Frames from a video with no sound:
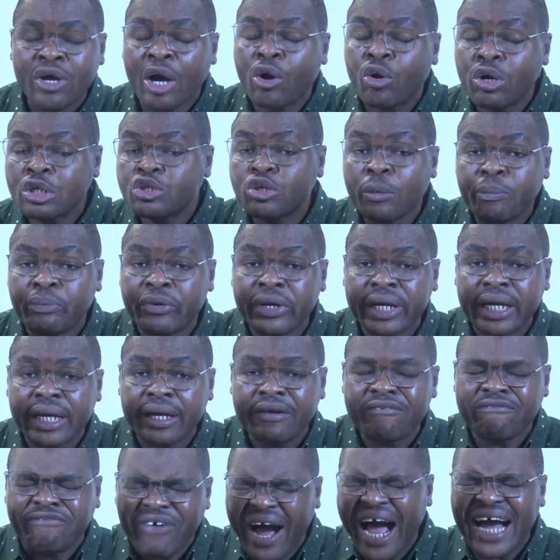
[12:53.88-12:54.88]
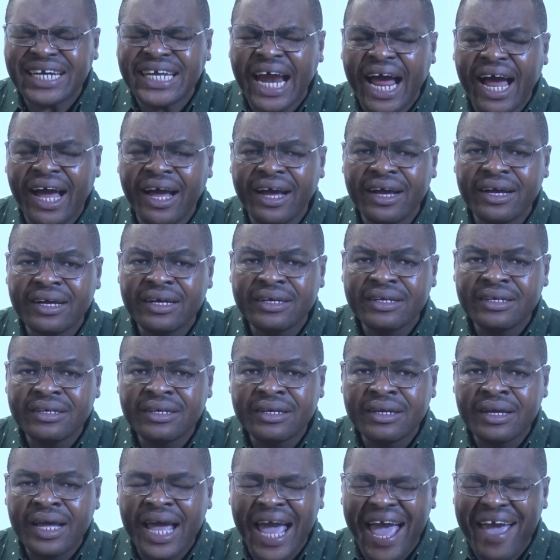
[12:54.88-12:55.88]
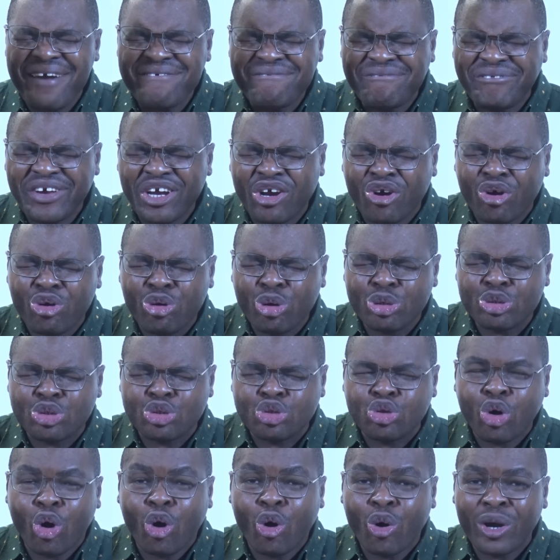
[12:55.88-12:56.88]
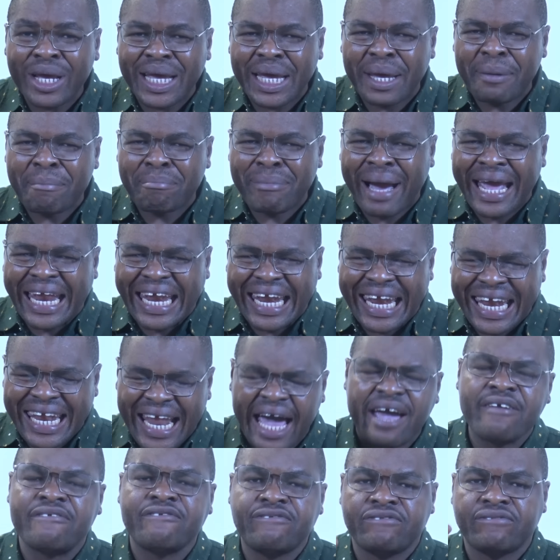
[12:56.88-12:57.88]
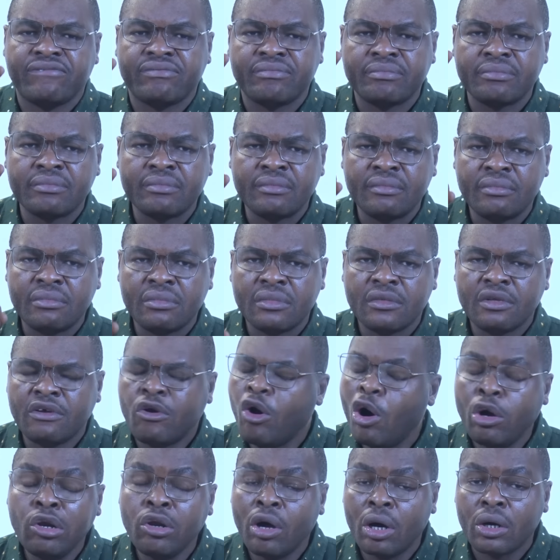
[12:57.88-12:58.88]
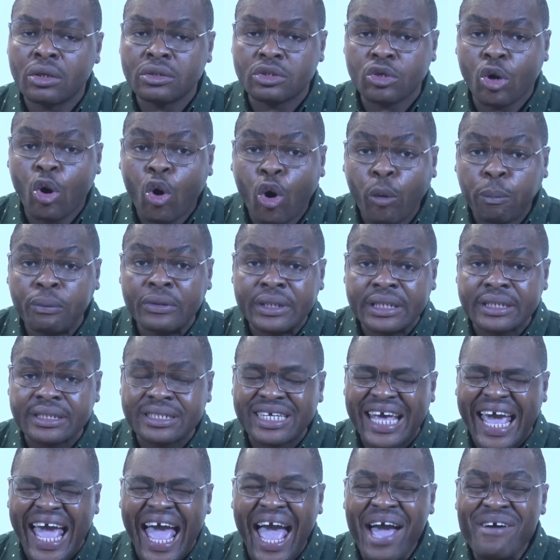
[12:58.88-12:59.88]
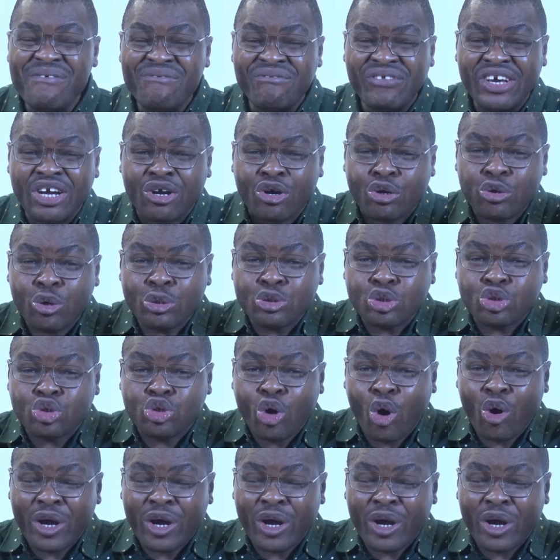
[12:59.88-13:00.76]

You are going to pray, Father, every closed door in my life, oh Lord, open it. Every closed